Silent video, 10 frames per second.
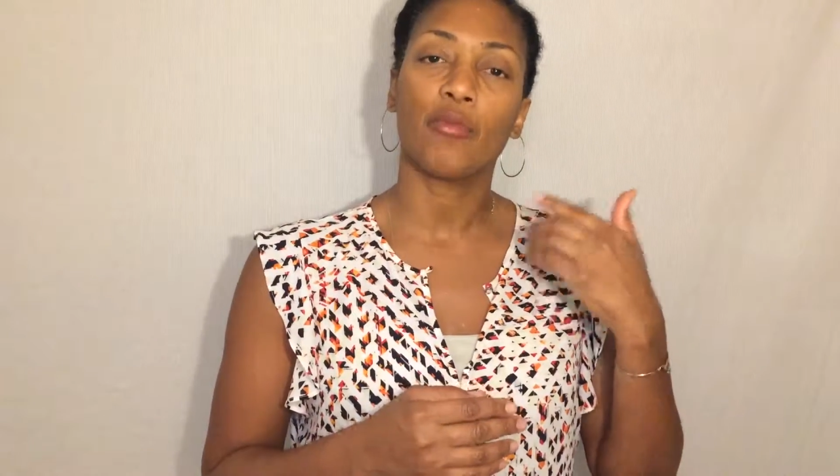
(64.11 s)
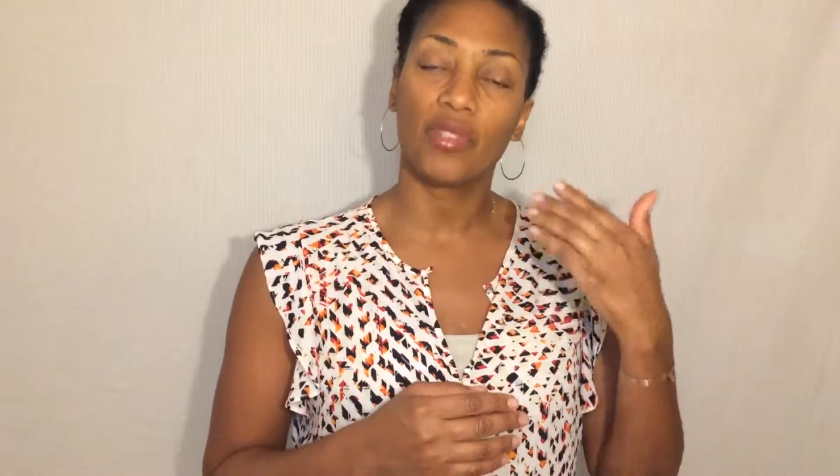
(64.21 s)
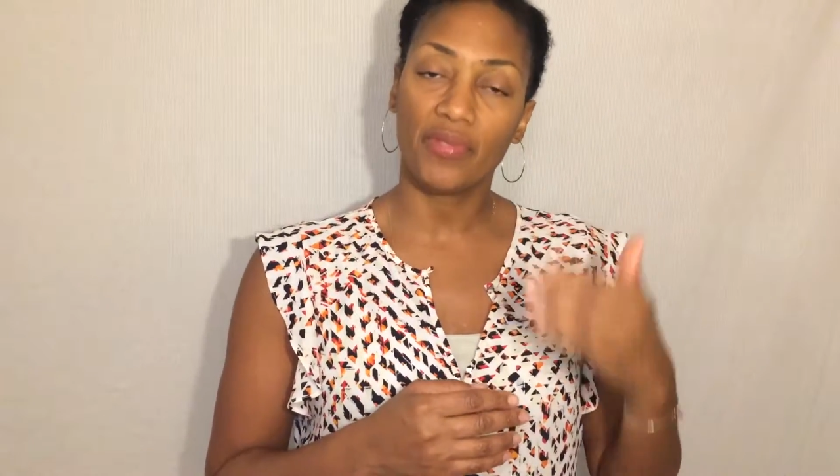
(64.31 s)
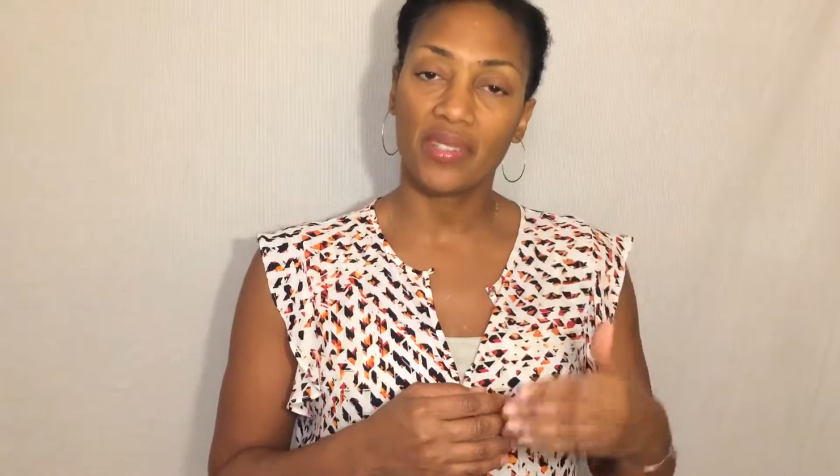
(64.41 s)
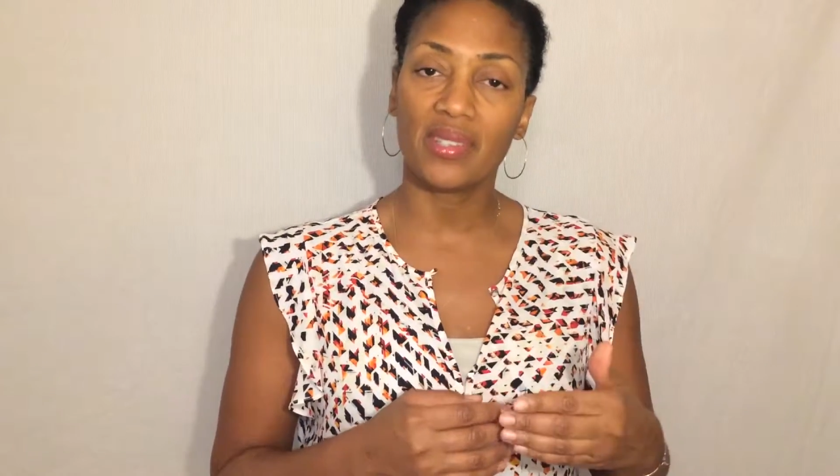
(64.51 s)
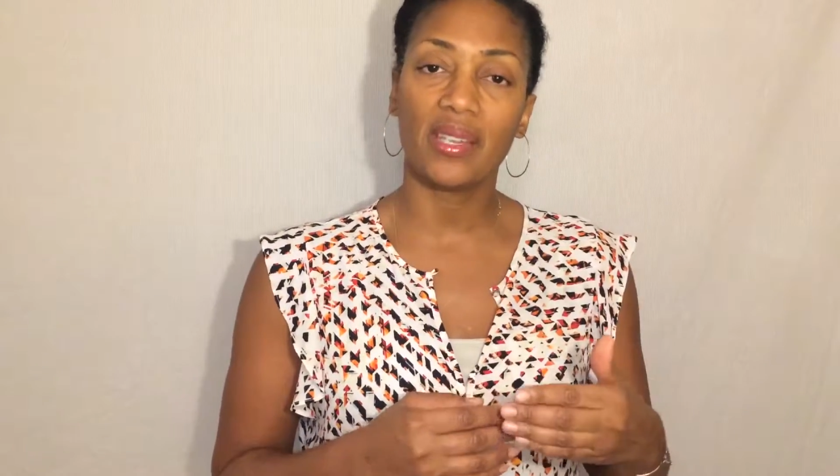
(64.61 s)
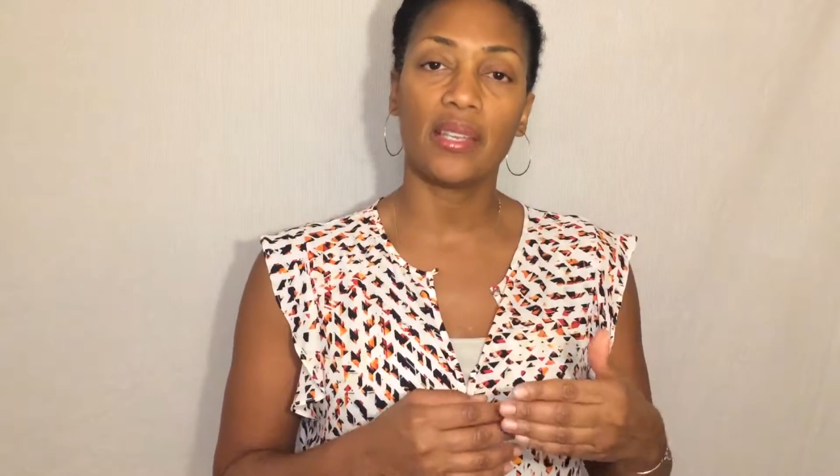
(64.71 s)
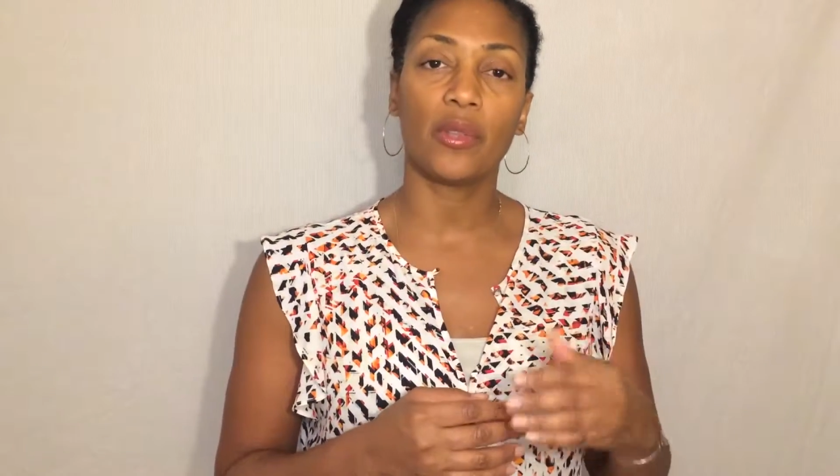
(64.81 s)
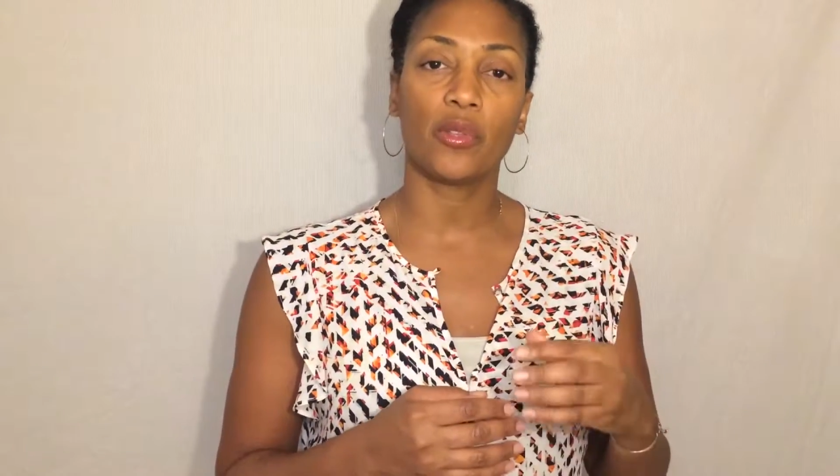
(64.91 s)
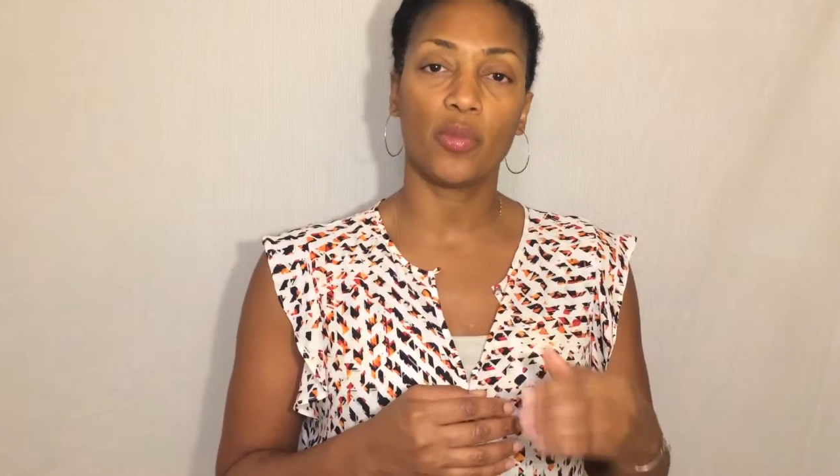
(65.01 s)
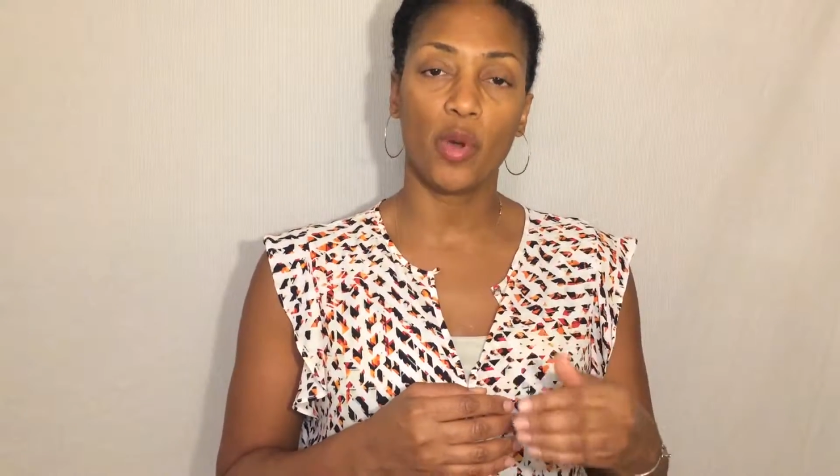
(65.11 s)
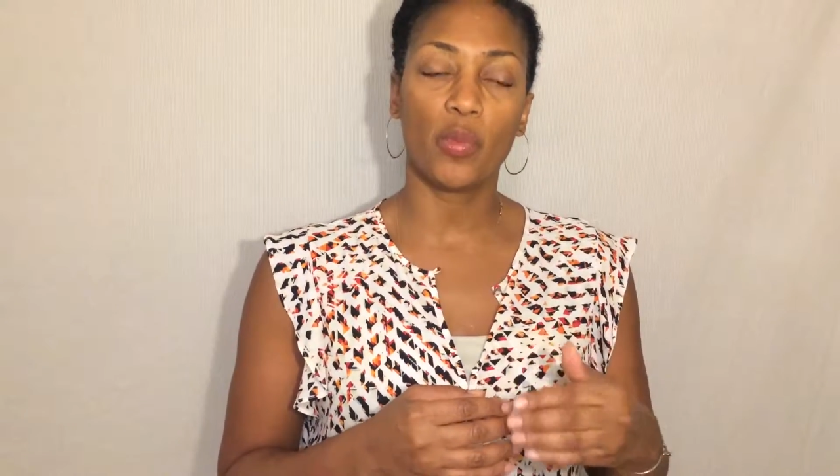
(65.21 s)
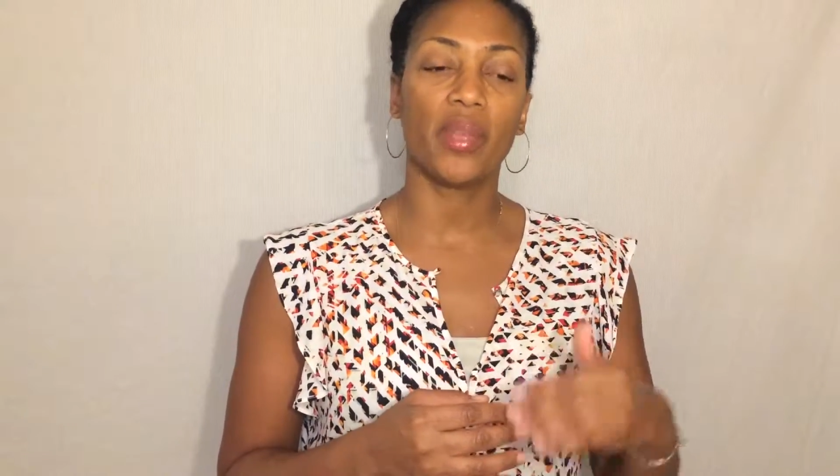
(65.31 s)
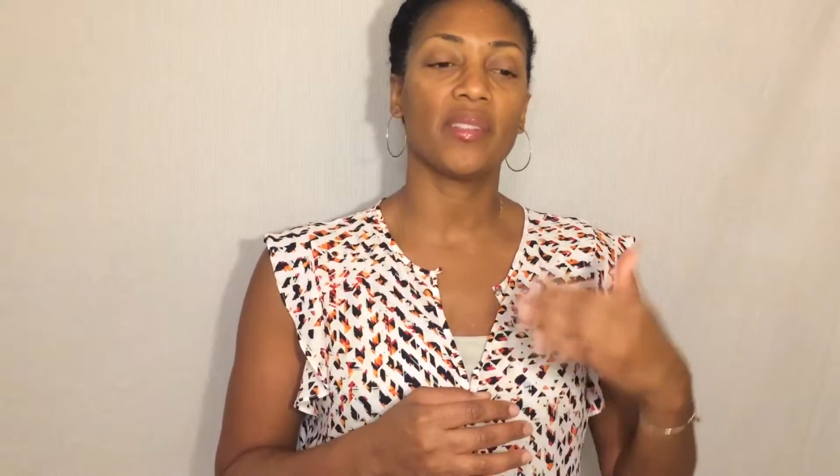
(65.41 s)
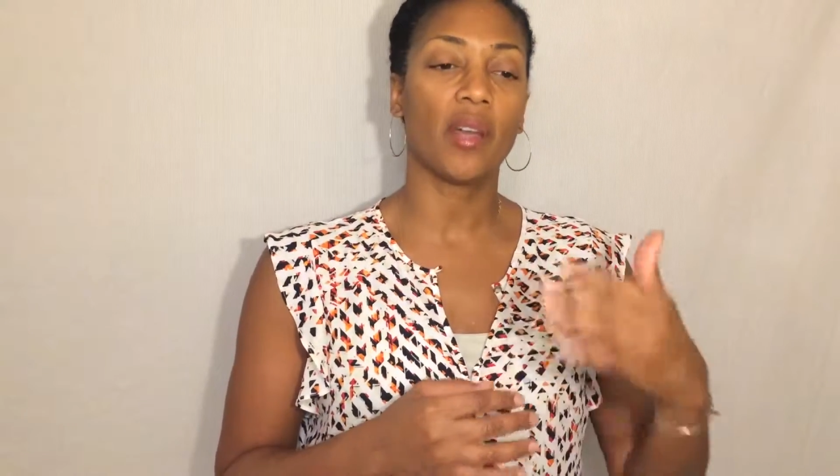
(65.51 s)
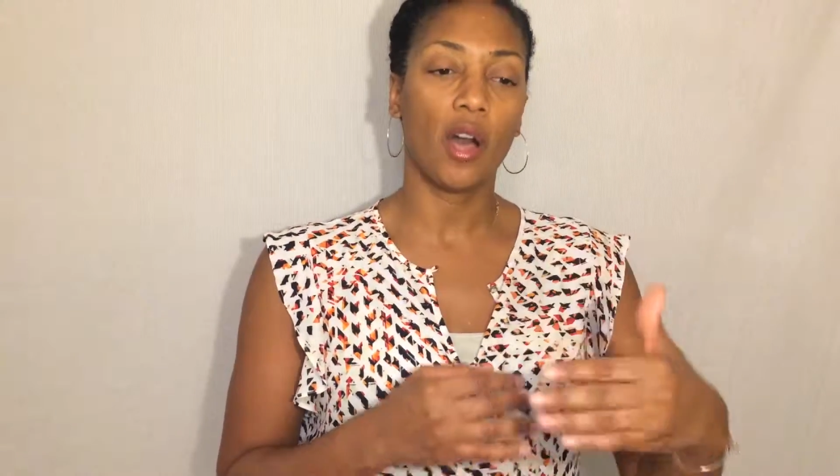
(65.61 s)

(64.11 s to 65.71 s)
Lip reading: revisiting those moments